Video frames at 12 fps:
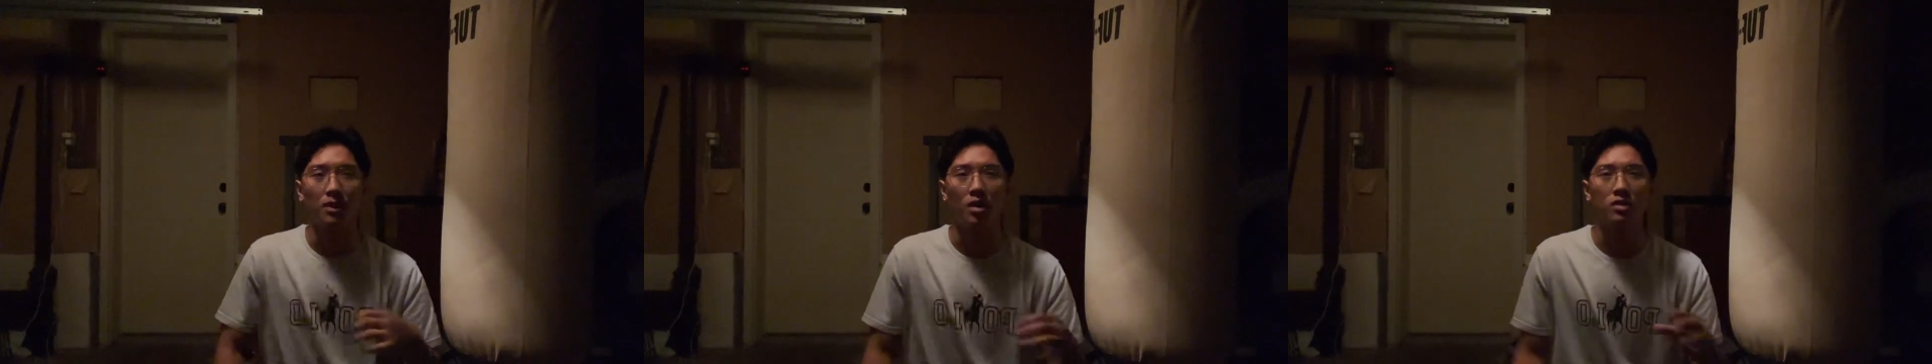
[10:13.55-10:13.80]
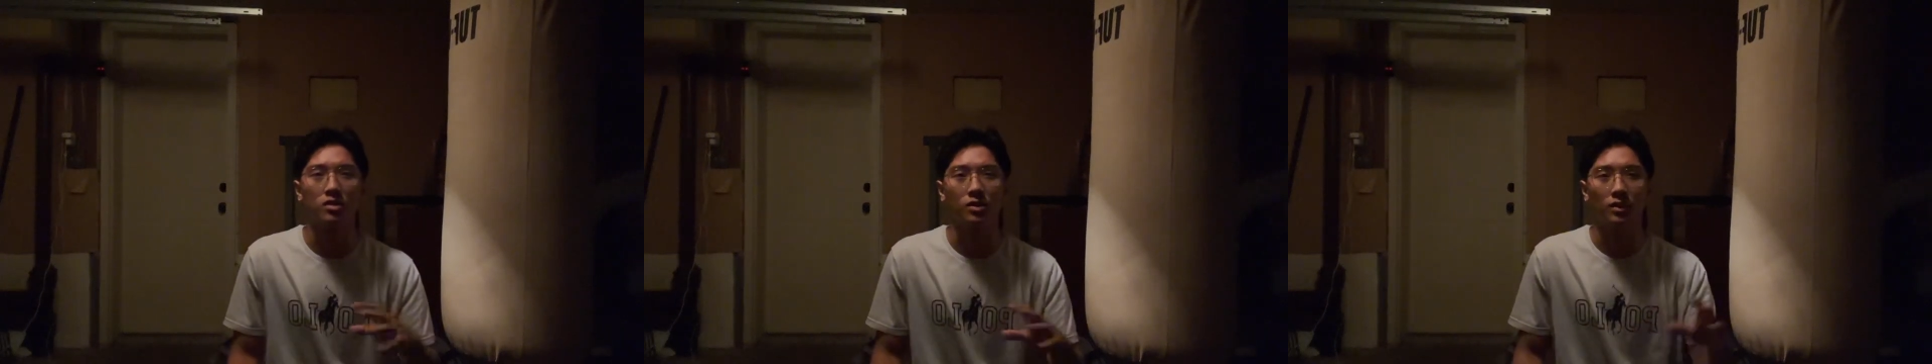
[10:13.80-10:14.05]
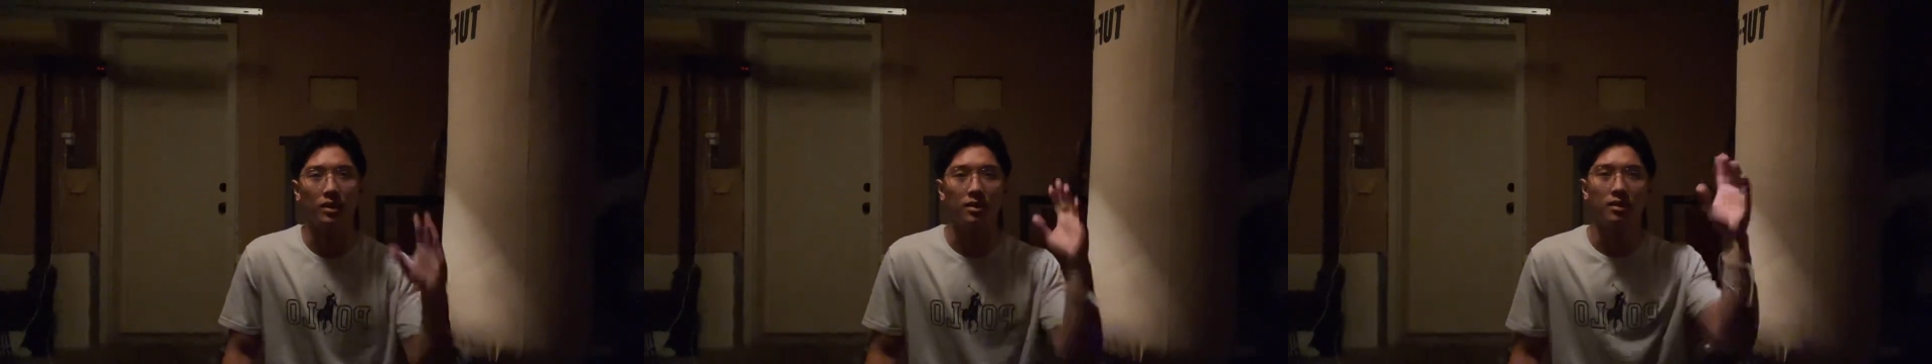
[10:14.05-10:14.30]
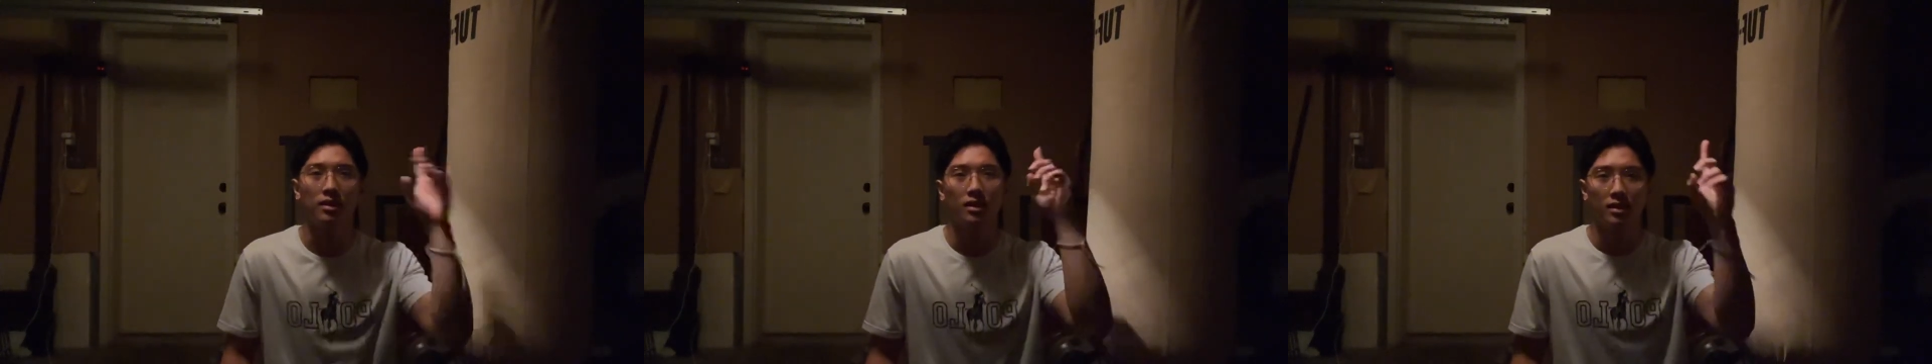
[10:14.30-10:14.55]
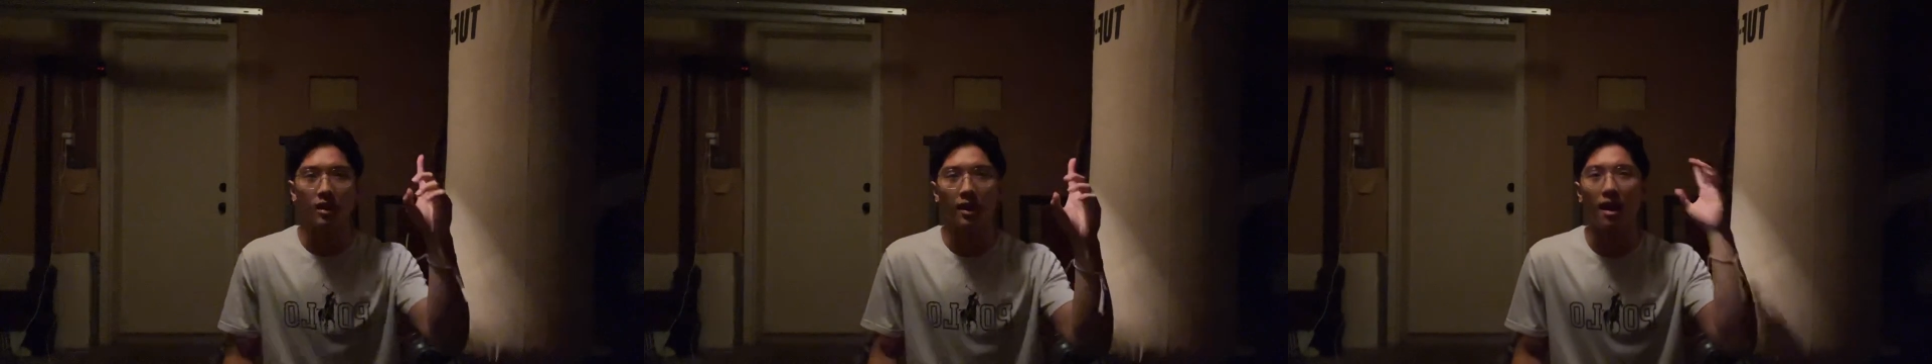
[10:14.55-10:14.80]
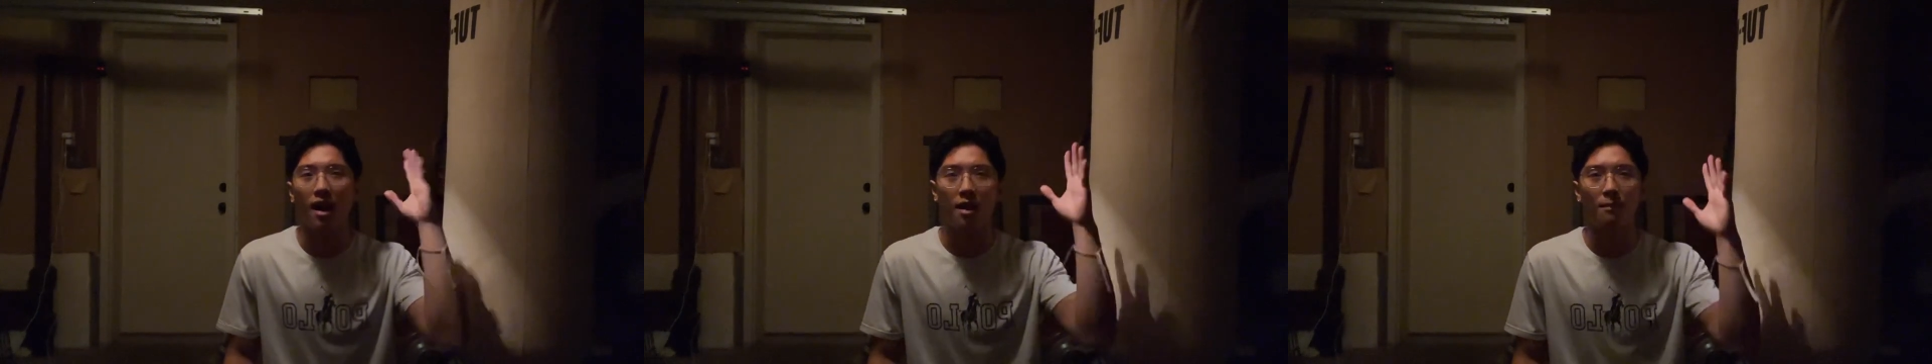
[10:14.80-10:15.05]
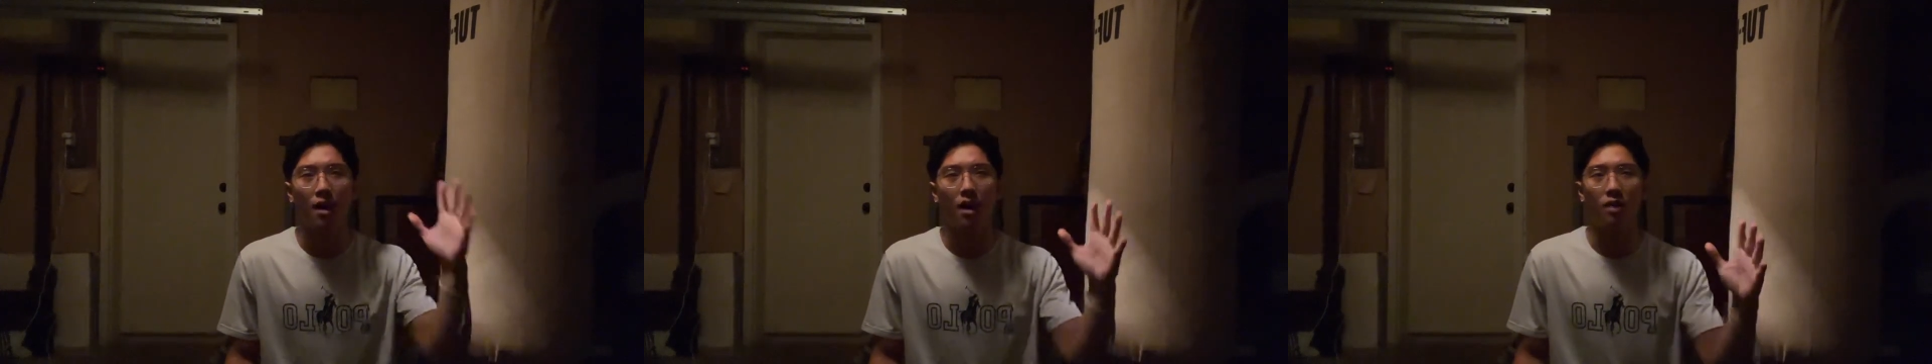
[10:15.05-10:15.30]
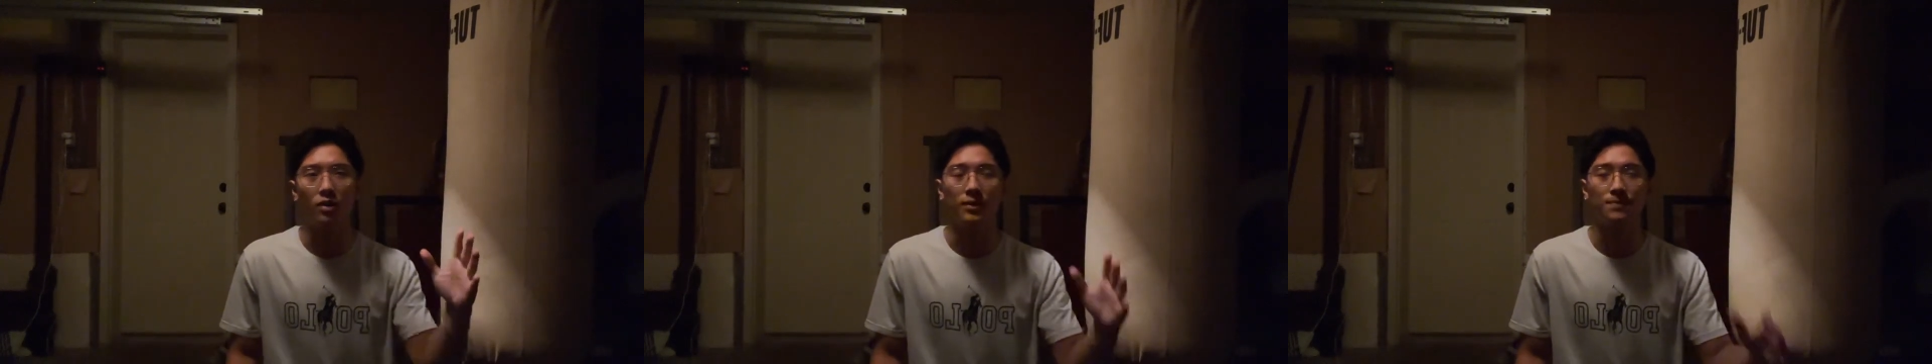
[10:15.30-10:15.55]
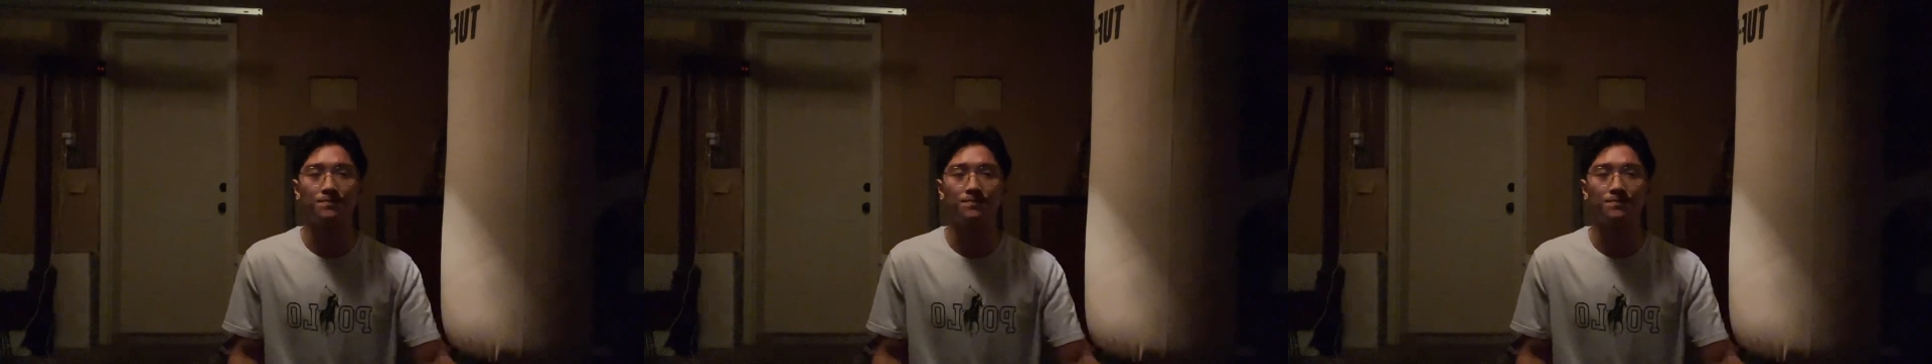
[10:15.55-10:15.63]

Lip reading: also in, like, higher power.